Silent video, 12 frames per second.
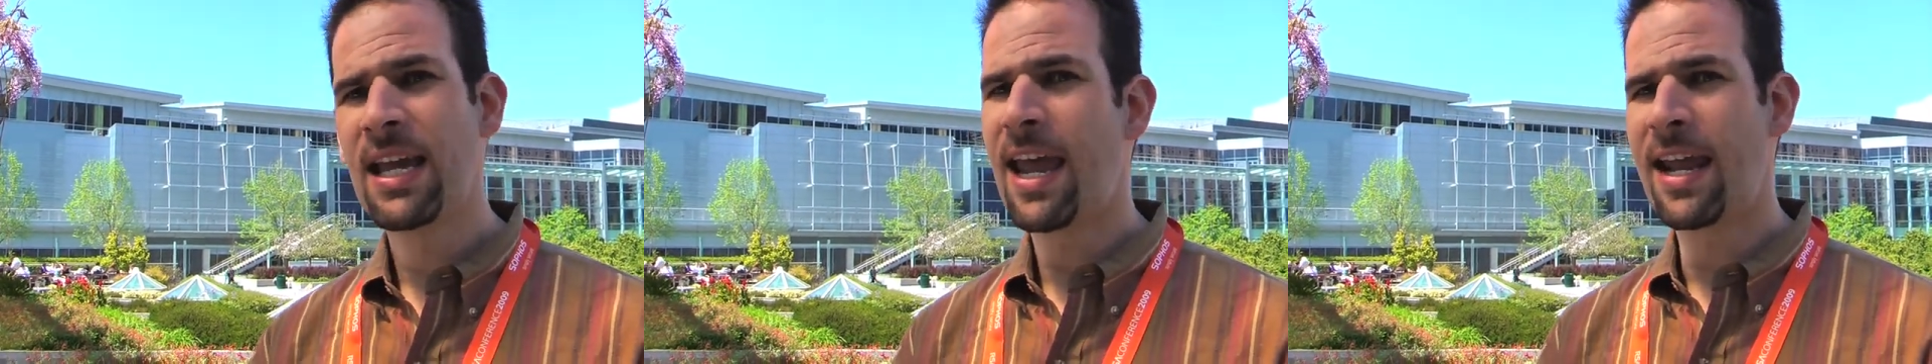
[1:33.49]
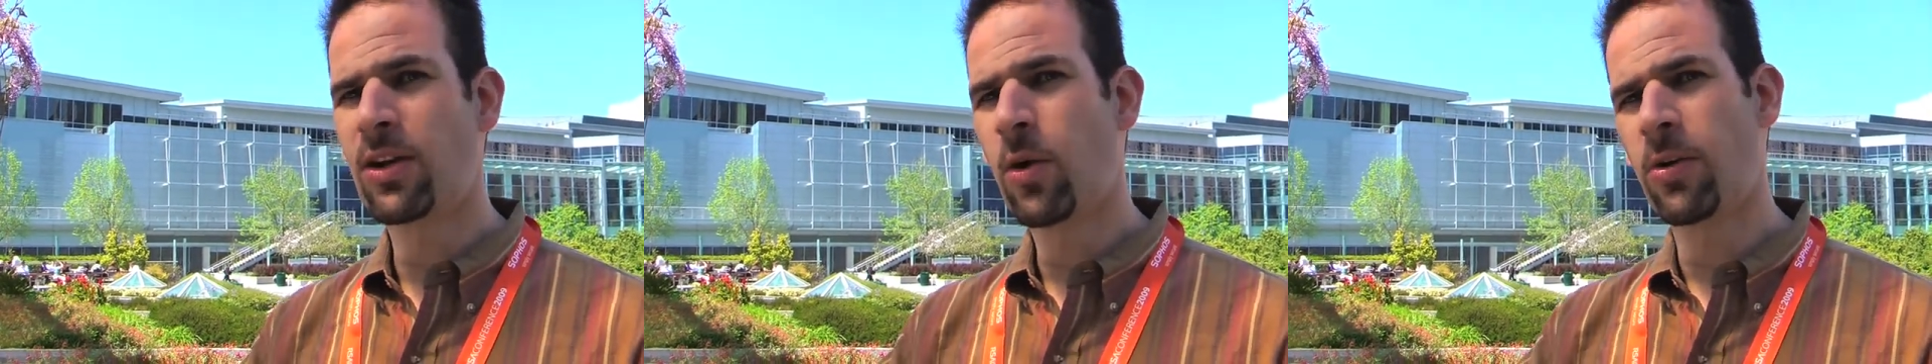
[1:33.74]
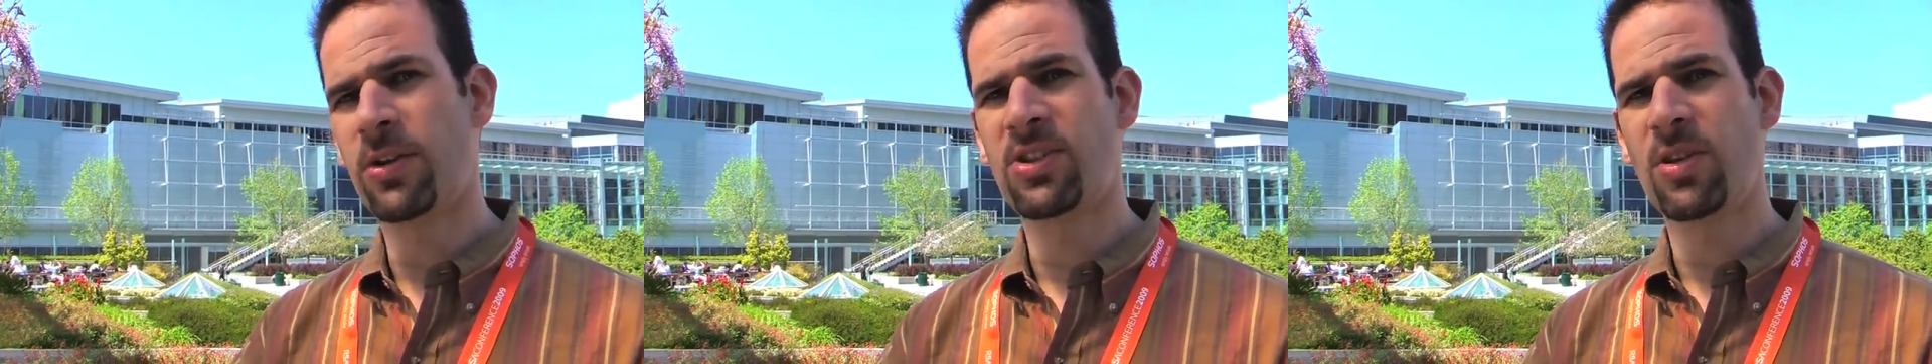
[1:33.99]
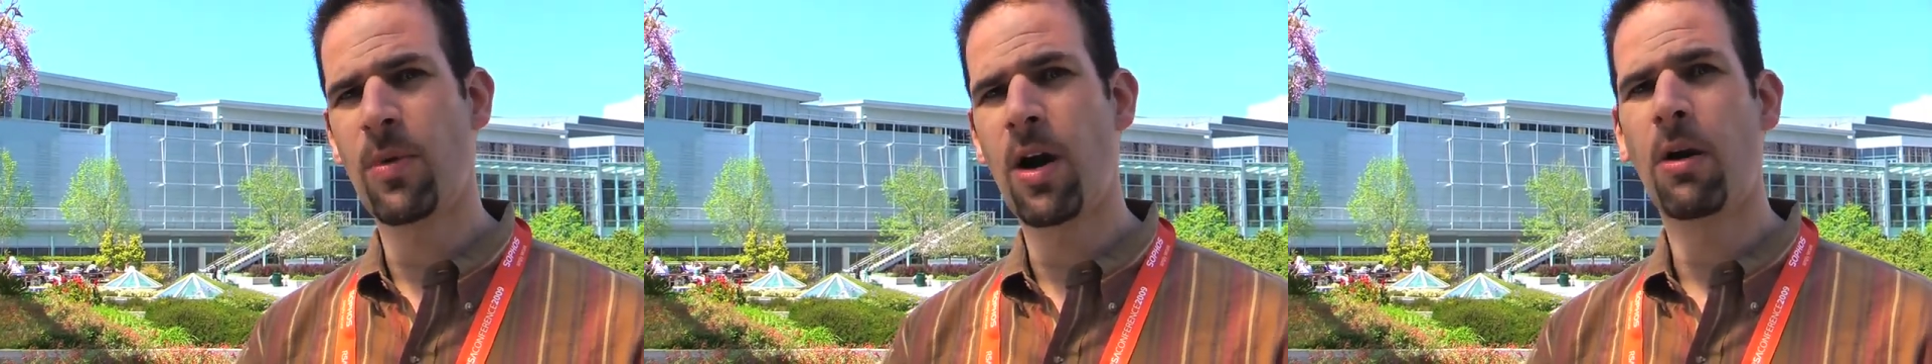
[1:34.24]

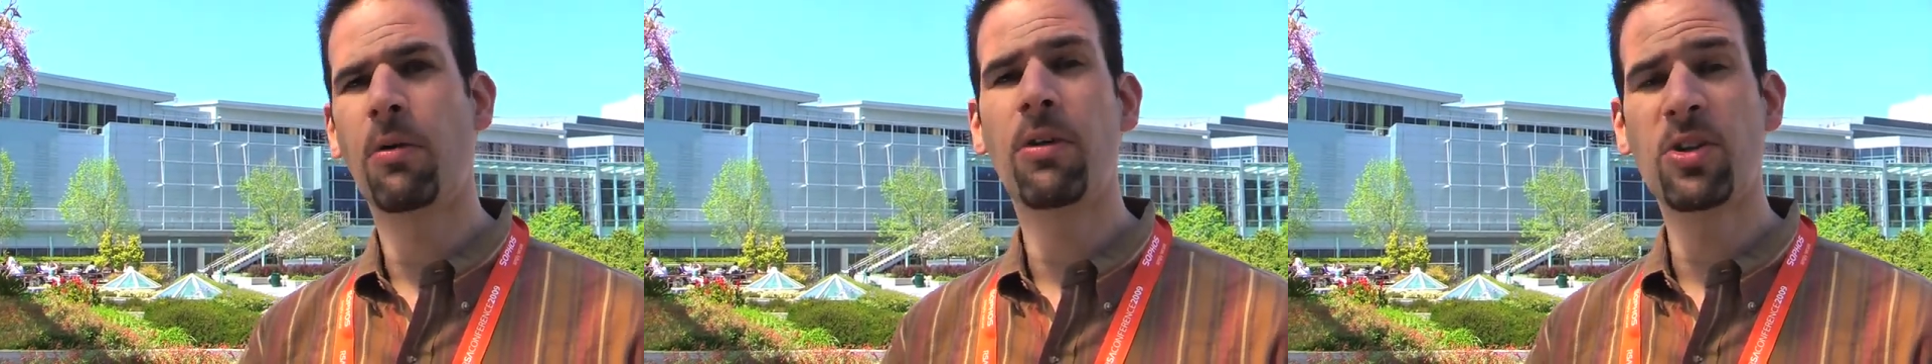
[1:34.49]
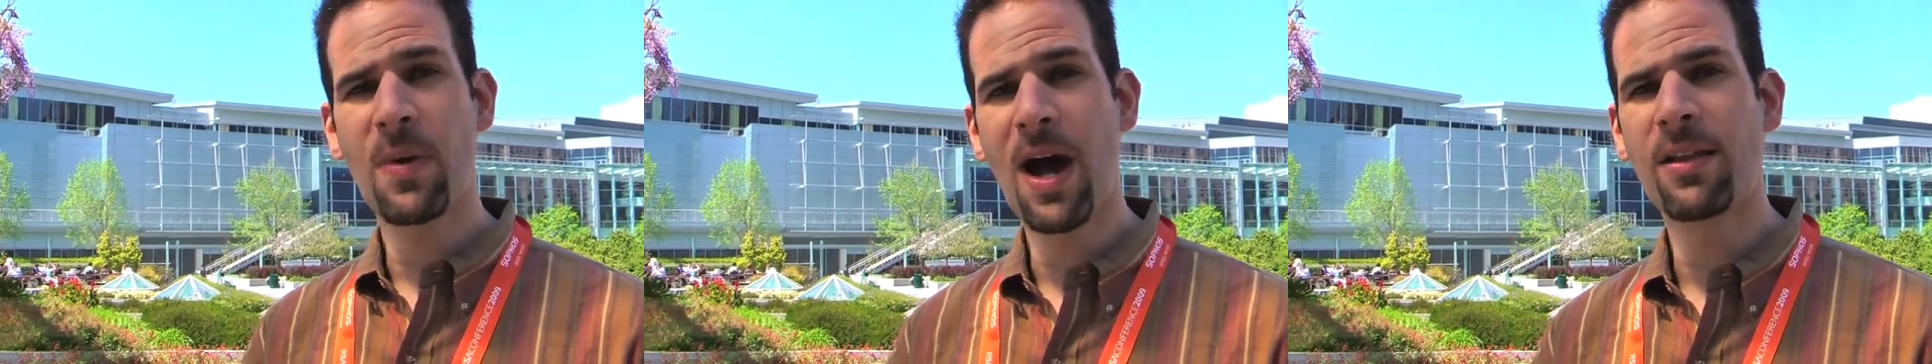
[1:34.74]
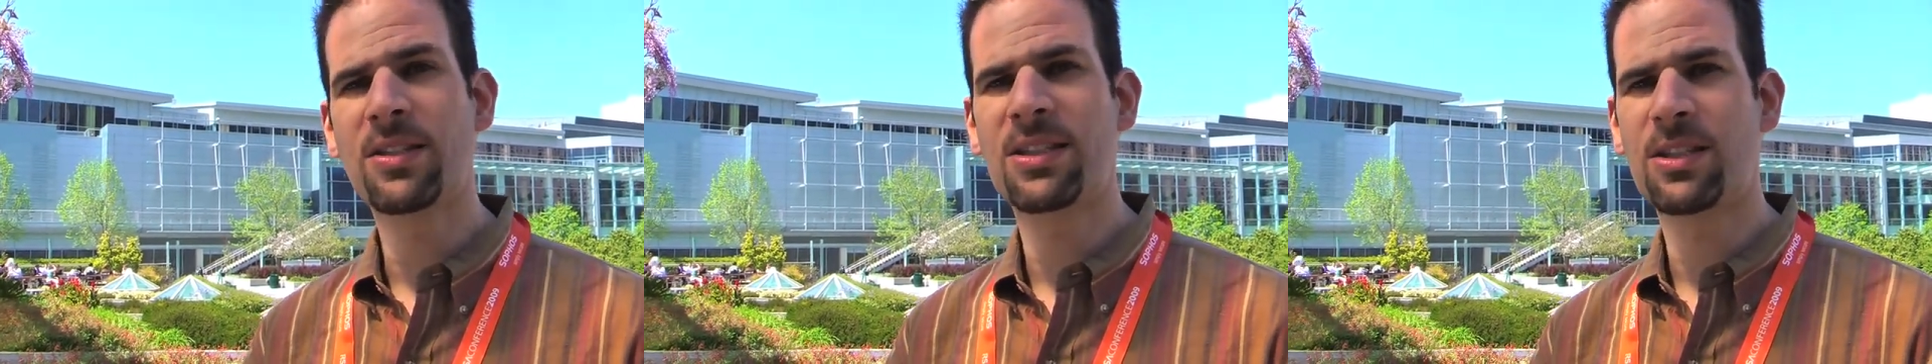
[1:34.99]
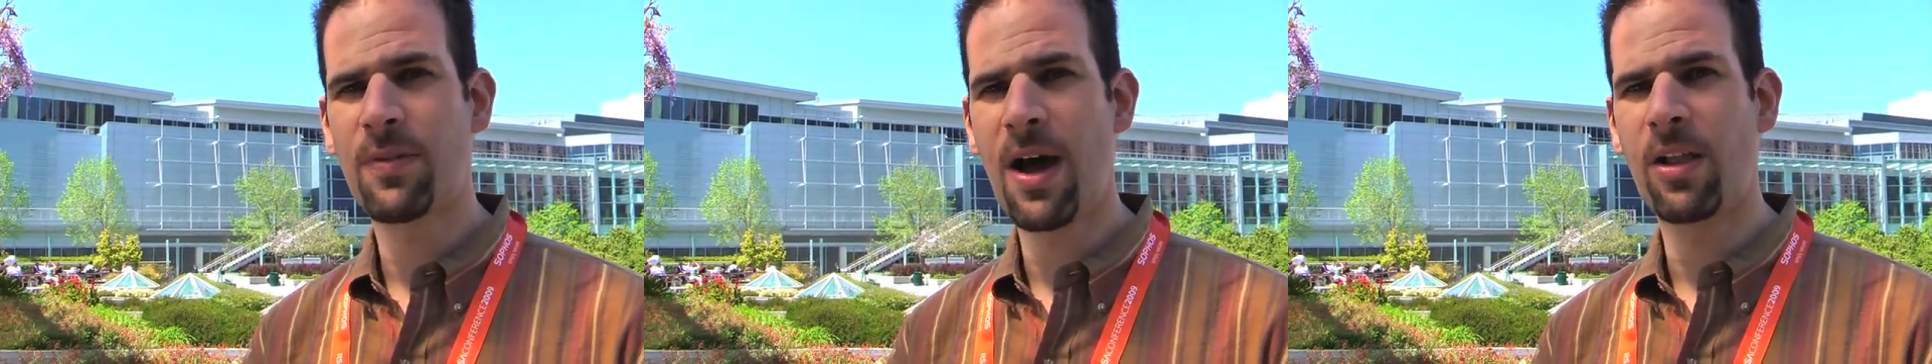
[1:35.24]
headquarters tomorrow, those
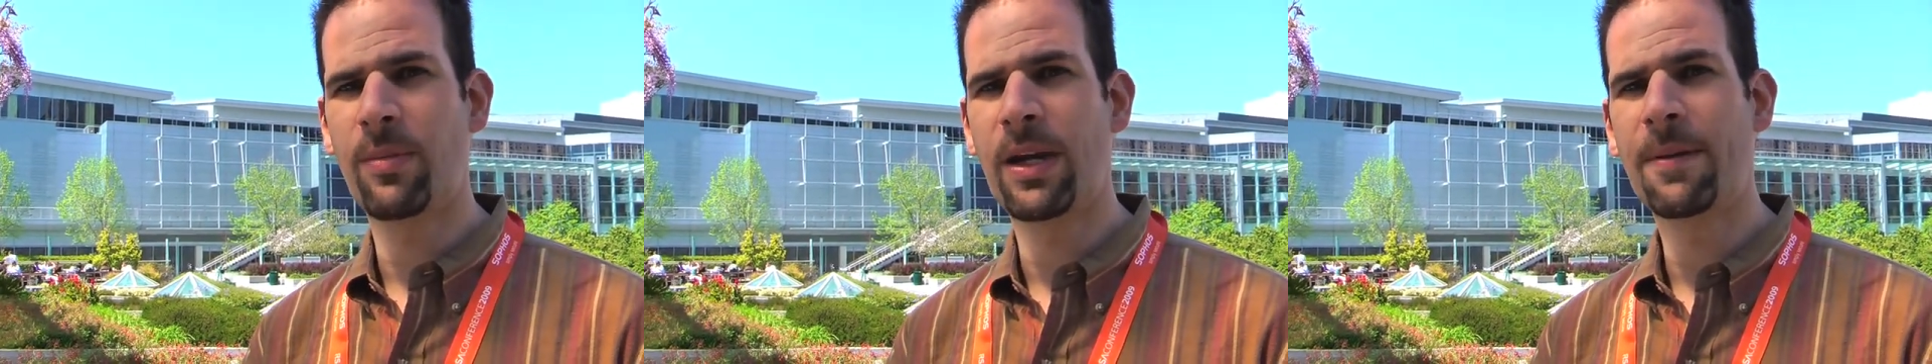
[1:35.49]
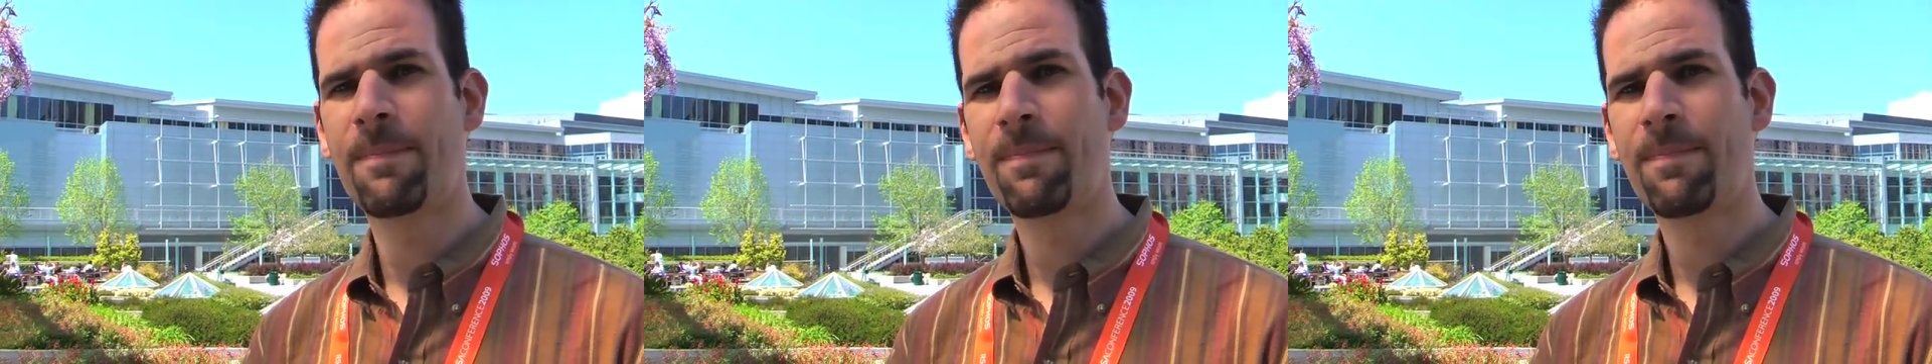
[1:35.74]
policies follow me.